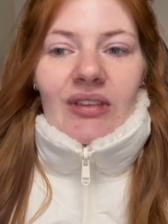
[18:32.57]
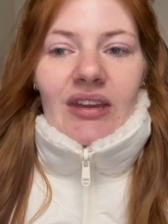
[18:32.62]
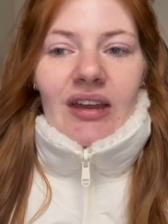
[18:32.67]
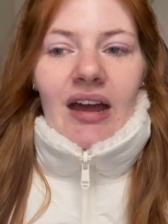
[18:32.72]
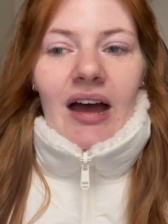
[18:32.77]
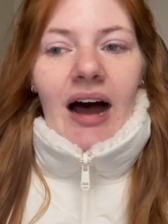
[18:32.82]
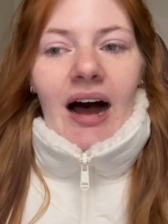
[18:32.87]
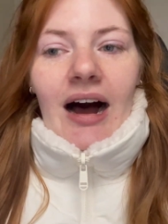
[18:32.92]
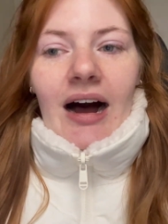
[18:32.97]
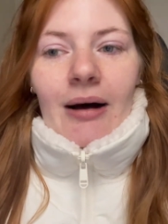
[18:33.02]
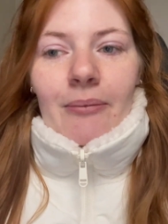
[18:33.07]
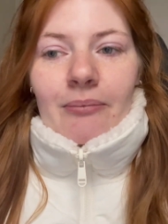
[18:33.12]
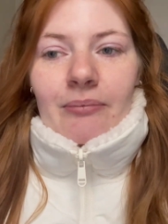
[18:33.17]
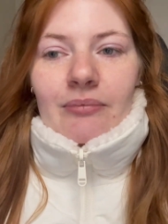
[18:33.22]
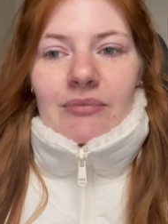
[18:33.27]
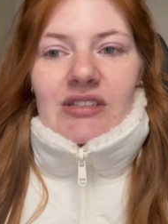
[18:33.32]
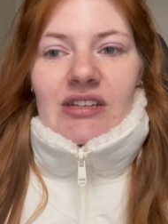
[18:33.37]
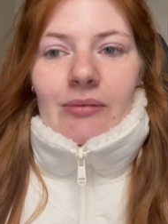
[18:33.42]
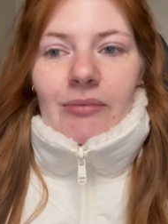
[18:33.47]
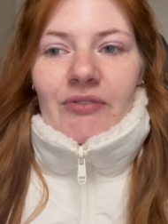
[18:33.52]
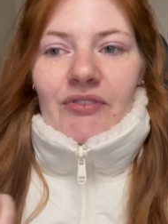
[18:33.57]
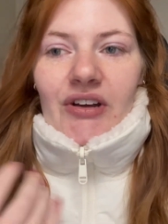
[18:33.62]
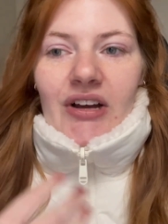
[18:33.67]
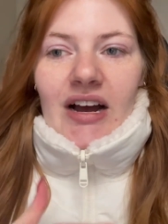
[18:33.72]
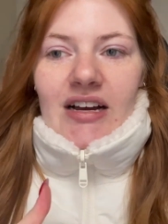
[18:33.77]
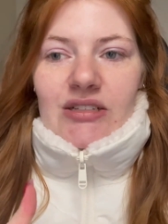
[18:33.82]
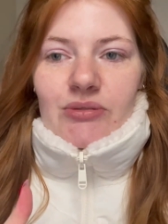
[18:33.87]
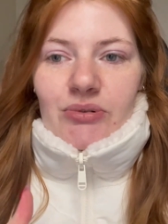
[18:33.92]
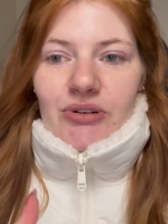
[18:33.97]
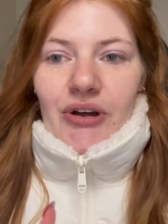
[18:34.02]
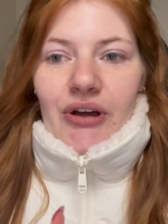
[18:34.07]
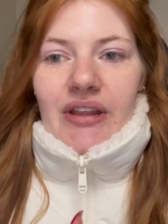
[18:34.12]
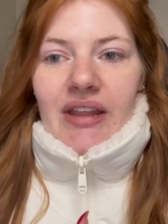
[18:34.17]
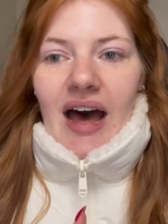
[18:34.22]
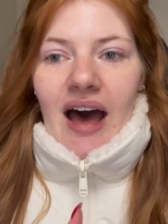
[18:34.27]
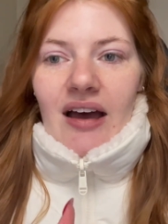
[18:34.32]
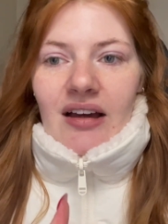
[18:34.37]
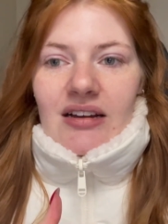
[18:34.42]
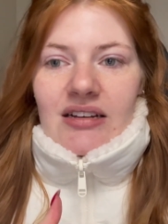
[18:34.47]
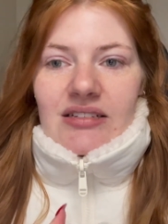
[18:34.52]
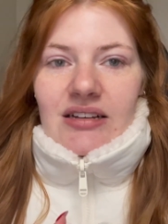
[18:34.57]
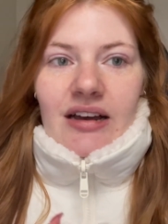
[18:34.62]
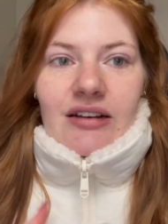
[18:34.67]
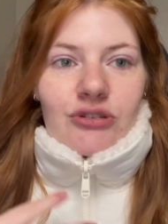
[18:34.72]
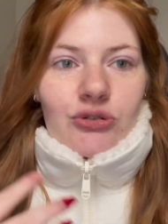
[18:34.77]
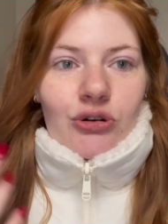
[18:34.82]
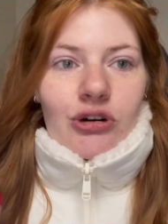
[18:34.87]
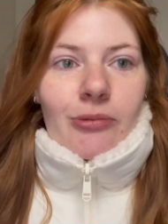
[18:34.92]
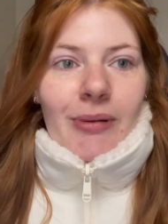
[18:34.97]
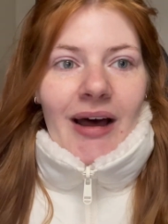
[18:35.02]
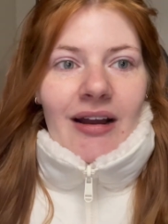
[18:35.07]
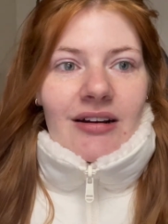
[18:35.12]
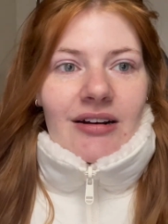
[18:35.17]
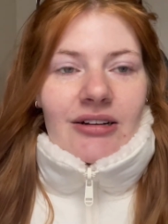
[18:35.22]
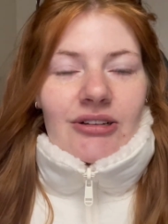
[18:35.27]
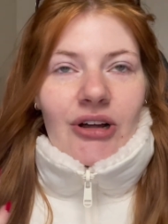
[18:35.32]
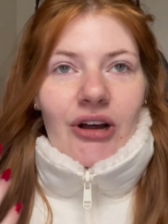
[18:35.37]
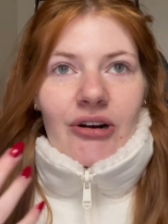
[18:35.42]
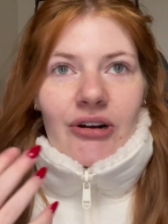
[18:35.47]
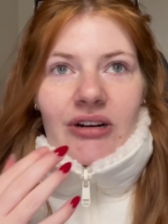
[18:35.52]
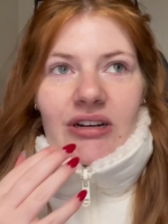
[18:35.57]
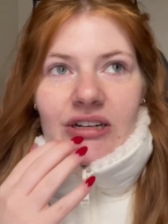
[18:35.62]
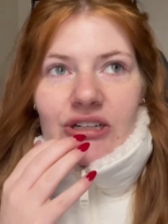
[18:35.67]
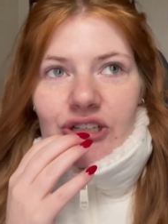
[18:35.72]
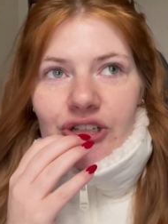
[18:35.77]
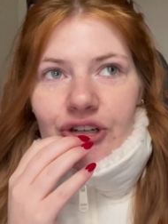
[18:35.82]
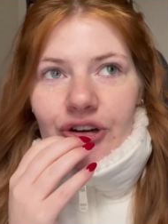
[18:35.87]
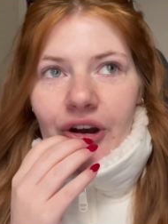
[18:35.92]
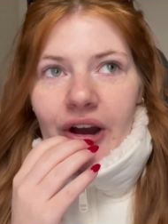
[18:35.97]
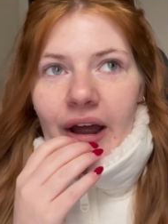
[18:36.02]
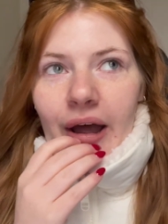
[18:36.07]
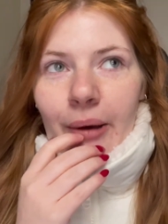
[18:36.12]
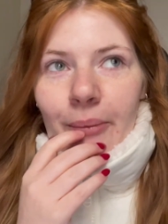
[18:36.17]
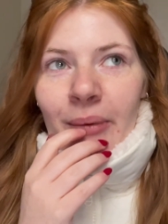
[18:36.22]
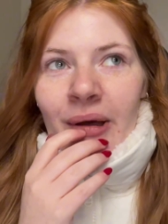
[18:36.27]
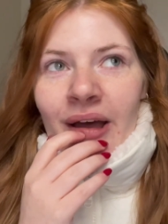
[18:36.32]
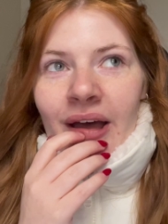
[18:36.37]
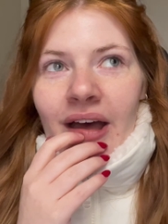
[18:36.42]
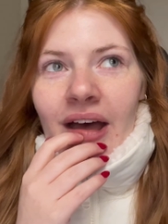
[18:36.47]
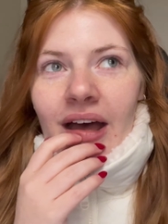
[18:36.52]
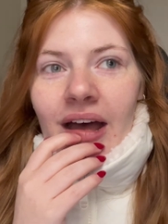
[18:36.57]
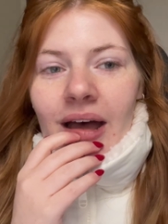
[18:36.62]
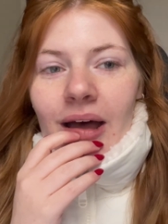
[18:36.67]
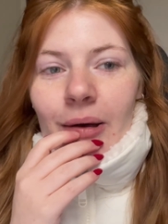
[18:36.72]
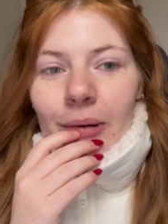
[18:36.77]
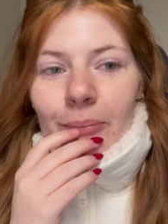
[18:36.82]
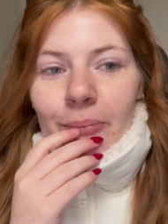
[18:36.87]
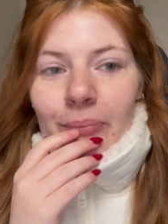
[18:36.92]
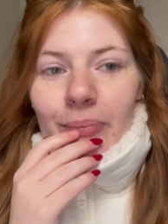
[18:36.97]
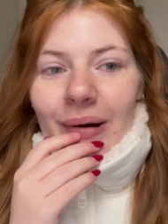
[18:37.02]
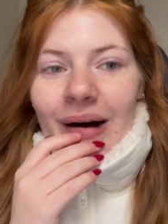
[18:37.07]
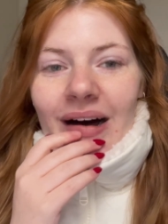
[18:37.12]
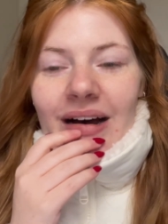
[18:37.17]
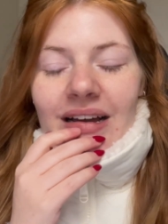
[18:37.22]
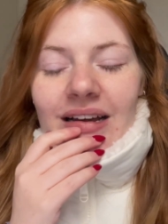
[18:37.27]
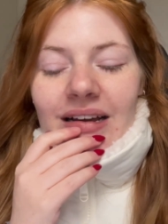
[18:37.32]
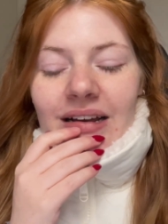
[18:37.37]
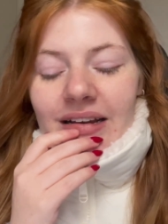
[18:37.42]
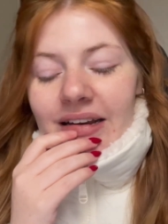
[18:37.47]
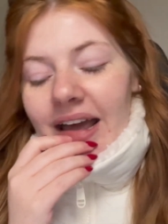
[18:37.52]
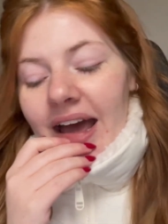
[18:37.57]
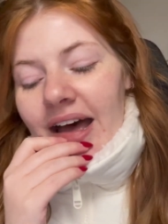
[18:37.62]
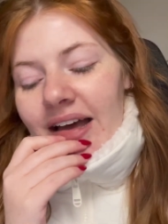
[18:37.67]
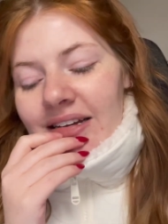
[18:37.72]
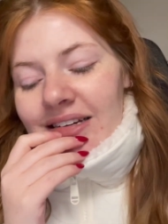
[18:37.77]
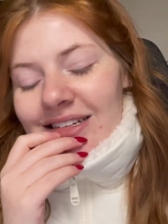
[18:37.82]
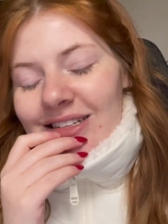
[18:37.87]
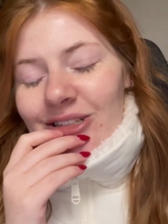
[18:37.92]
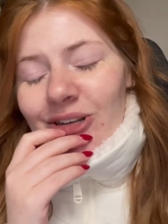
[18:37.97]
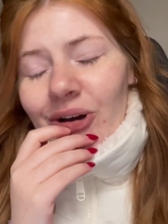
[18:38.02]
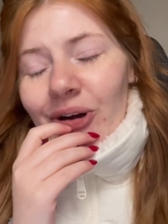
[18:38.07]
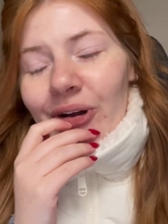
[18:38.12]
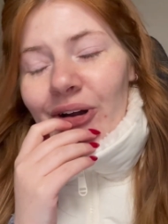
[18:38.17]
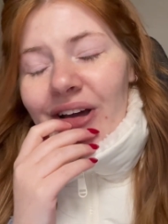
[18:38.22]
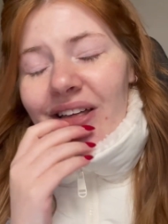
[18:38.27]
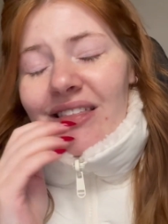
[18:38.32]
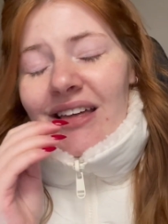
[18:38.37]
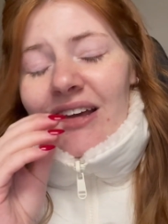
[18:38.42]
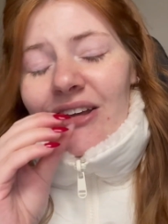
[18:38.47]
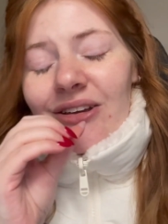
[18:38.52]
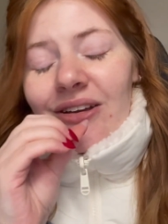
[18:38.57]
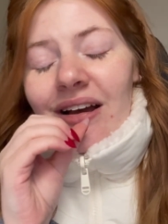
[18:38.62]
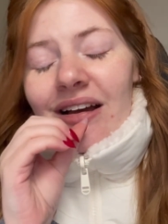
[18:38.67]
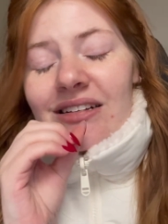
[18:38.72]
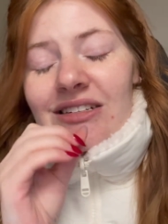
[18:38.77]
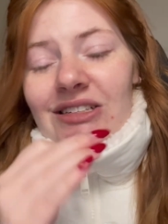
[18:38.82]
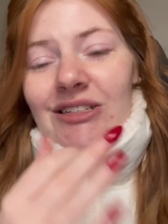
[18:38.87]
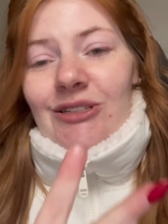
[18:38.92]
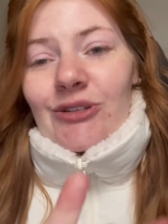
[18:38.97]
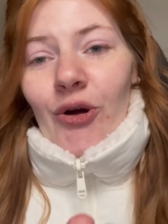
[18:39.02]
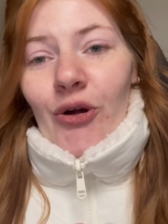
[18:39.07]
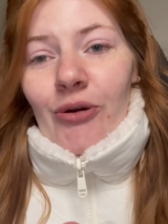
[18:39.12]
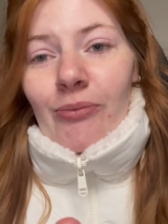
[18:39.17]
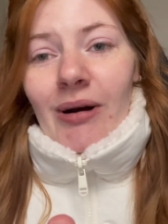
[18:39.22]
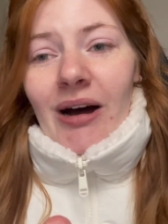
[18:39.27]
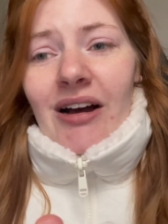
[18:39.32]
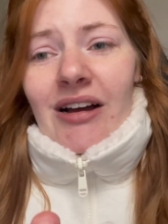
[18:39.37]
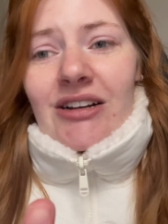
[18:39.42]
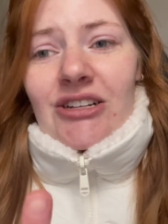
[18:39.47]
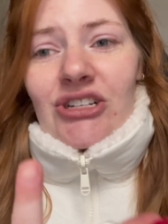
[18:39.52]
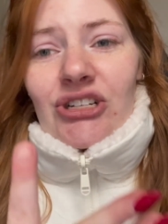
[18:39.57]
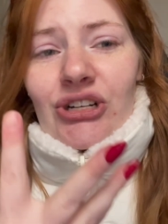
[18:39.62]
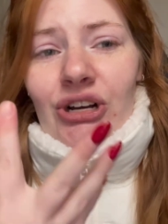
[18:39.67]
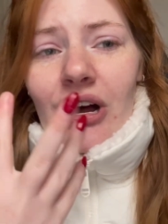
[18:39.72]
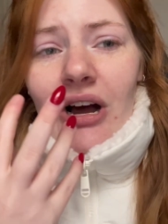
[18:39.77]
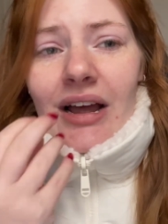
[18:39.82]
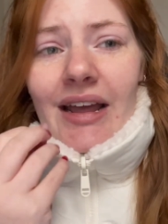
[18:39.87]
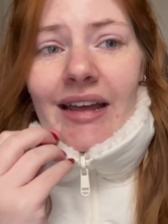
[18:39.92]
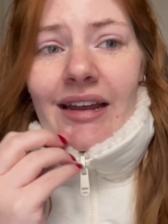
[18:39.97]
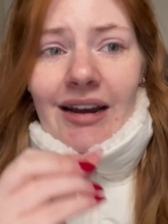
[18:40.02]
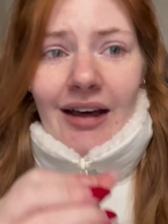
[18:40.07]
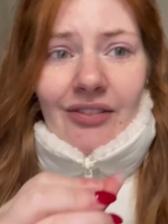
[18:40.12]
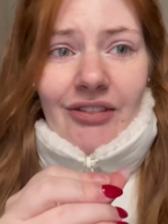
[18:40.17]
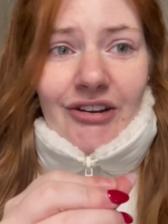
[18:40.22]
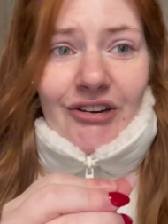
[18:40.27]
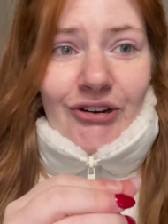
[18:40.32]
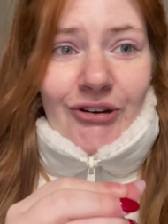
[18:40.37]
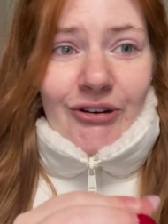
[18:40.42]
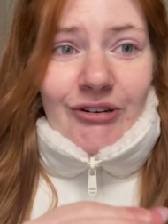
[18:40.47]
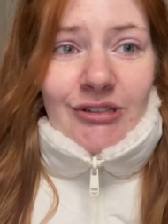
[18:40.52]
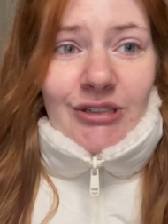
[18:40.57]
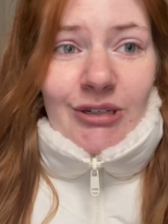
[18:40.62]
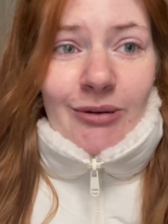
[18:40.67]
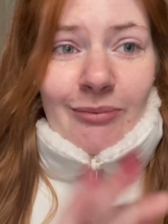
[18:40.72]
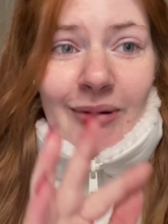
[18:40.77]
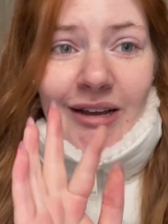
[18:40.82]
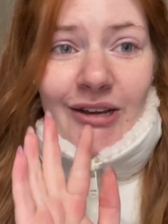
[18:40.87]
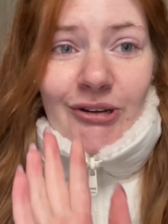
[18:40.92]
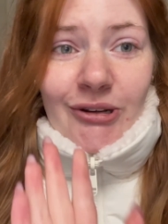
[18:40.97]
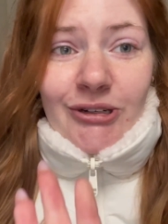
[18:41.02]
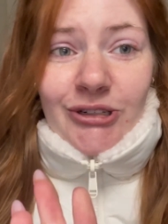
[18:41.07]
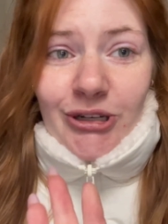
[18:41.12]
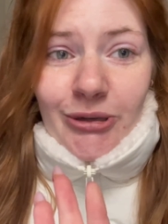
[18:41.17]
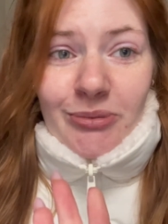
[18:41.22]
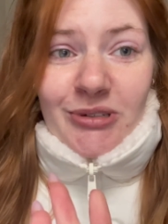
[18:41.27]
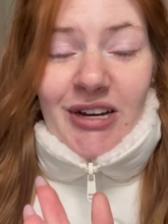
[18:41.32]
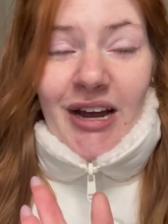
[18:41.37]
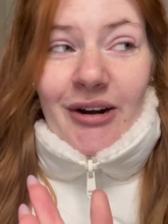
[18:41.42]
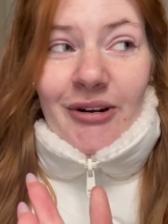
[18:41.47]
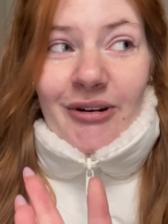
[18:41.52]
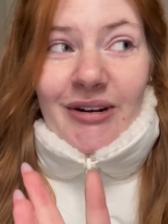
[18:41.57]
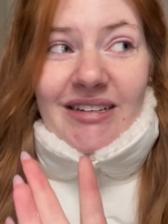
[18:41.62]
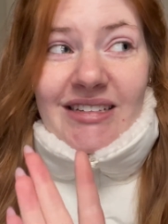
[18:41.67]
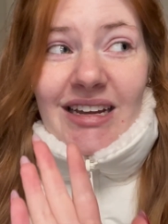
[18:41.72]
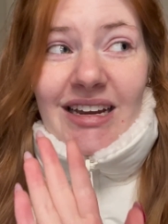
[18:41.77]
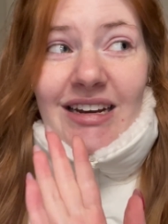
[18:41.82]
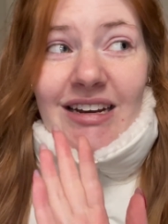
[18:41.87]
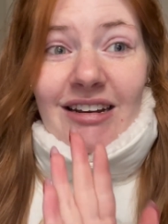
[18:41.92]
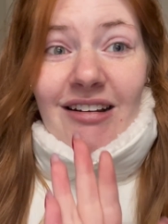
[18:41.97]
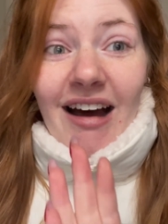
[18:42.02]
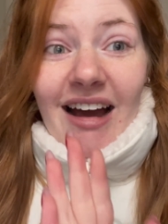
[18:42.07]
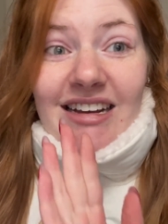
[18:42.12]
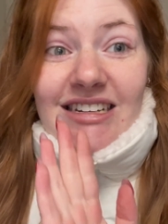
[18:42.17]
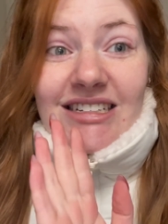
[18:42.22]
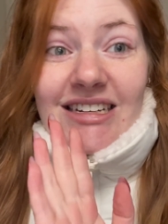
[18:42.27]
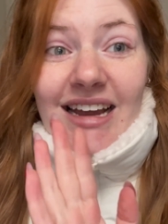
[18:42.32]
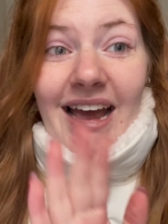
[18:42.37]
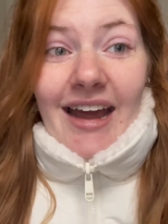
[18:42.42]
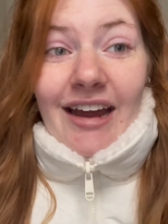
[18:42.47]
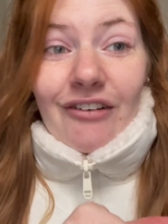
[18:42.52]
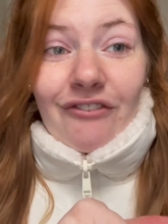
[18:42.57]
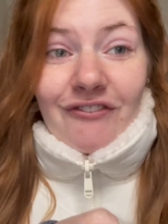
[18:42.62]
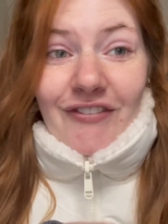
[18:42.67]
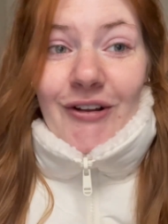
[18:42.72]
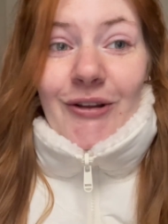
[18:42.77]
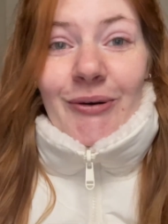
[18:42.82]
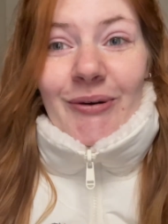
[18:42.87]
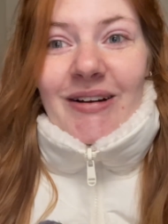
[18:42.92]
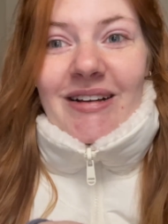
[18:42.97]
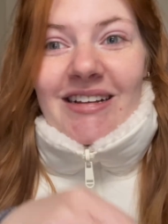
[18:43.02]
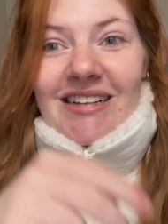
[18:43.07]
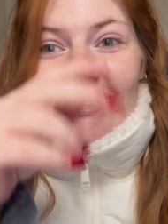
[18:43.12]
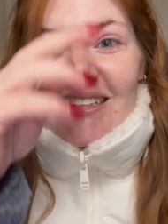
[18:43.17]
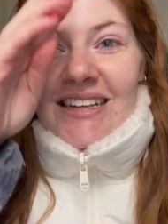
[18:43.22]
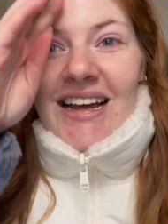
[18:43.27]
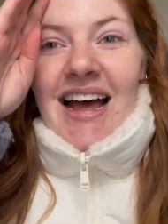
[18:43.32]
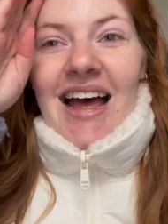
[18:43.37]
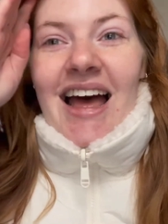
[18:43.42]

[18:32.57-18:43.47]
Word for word: um, some of you guys would know that because I talk about it a lot on Instagram. But yeah, so thank you guys so much. In other news, my YouTube channel is at 98 followers.